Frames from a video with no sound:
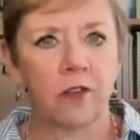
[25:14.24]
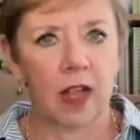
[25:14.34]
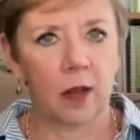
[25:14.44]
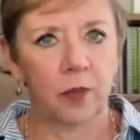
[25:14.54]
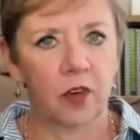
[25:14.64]
you
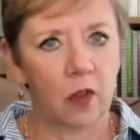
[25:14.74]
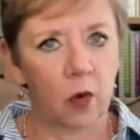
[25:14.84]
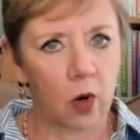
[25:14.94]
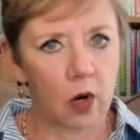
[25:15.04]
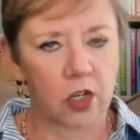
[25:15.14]
developed in
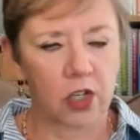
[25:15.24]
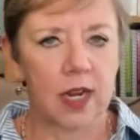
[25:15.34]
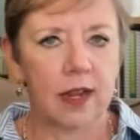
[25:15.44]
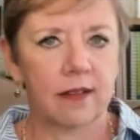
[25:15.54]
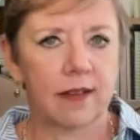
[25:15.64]
the
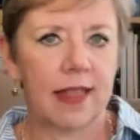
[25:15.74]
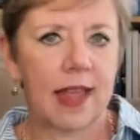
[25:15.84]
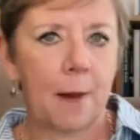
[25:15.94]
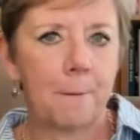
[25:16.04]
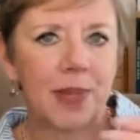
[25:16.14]
worksheets
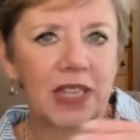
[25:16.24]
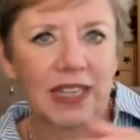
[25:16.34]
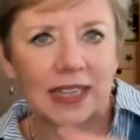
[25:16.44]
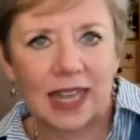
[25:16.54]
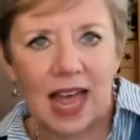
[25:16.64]
and then
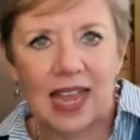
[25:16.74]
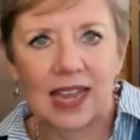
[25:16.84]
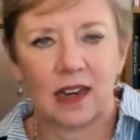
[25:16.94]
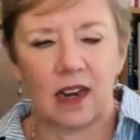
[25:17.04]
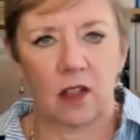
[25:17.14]

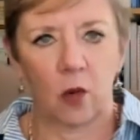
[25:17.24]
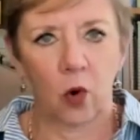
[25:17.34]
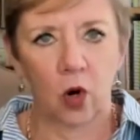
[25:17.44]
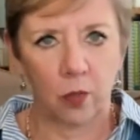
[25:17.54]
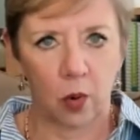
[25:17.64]
apply it in the
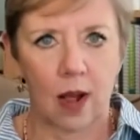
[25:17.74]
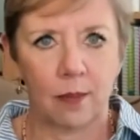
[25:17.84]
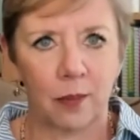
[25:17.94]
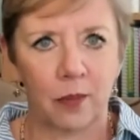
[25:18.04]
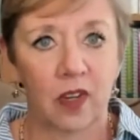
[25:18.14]
word
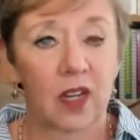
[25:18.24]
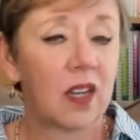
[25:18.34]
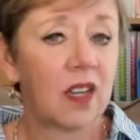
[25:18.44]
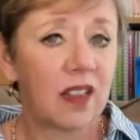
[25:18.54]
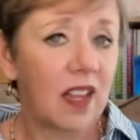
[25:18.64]
problems,
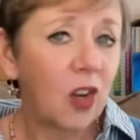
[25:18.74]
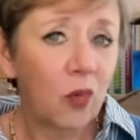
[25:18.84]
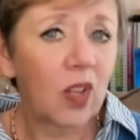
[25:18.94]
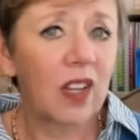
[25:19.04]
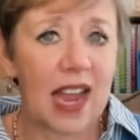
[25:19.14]
then
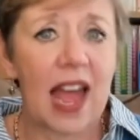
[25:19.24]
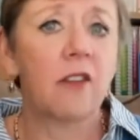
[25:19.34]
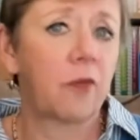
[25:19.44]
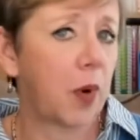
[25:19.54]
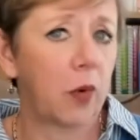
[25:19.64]
you really
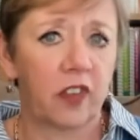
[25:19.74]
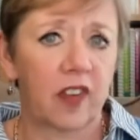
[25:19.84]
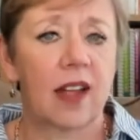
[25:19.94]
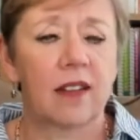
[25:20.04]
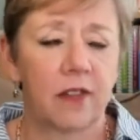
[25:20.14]
have both
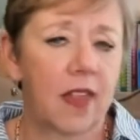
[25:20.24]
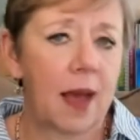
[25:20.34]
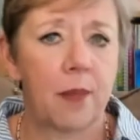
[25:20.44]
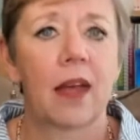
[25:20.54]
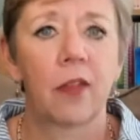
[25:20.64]
sides of
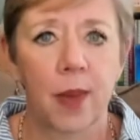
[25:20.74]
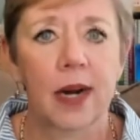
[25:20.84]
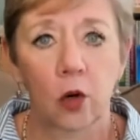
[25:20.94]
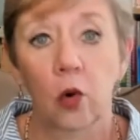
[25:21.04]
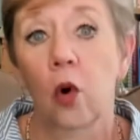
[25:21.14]
that
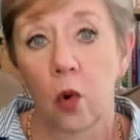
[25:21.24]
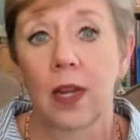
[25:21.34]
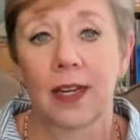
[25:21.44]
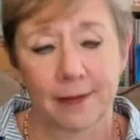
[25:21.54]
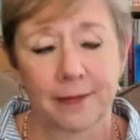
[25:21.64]
mathematical
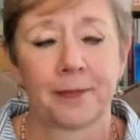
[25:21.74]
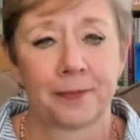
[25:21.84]
coin.